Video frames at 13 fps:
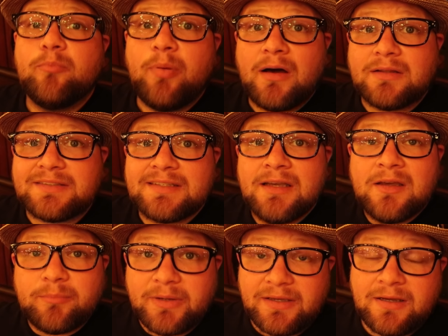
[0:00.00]
but
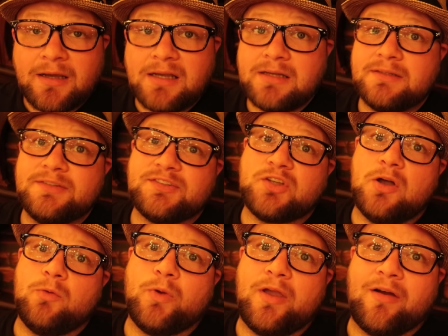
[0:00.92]
because
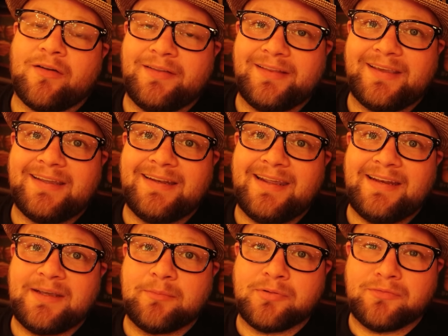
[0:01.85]
we are in the Canadian